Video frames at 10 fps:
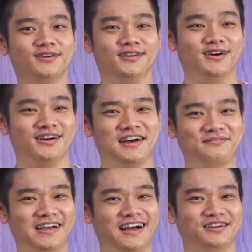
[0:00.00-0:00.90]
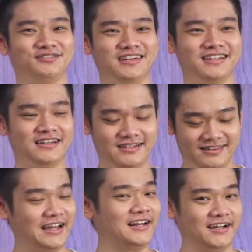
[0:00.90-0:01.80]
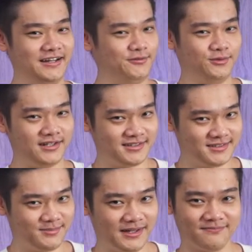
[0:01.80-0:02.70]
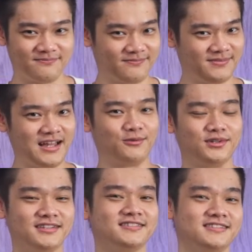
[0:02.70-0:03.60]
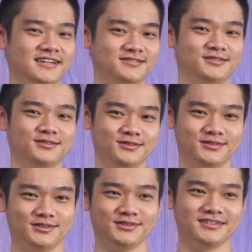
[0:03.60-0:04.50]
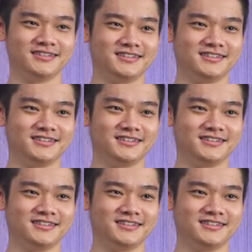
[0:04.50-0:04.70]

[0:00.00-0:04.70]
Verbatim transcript: audio coming out of it. Technically it works, but I wouldn't suggest you to do so.